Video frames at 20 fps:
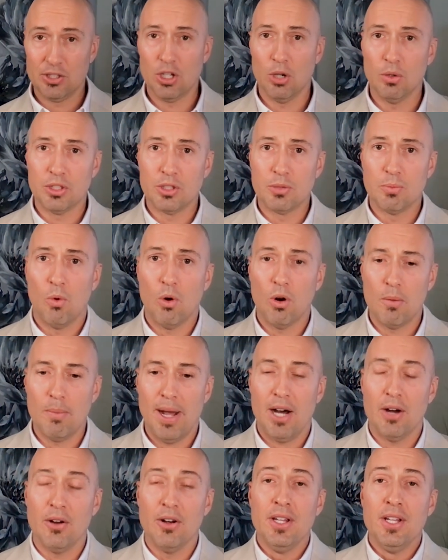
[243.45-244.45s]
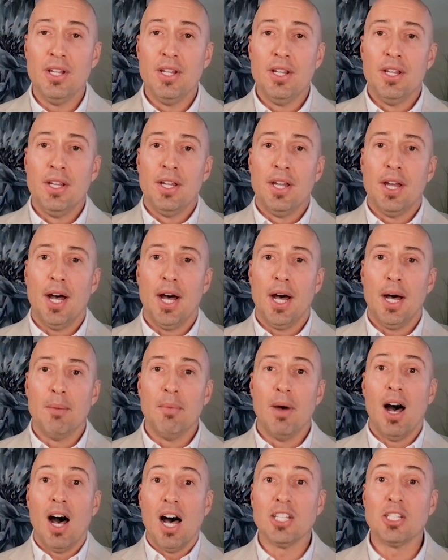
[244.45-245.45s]
So it's more about
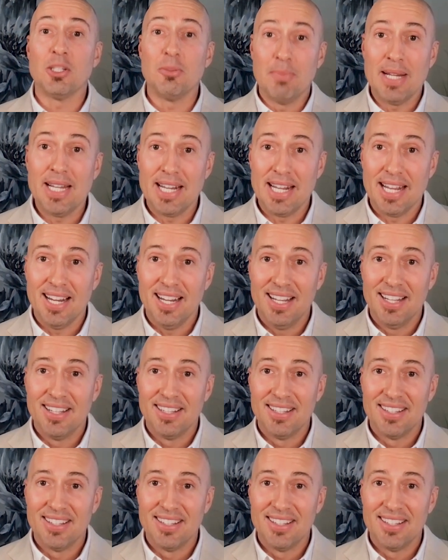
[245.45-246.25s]
us meeting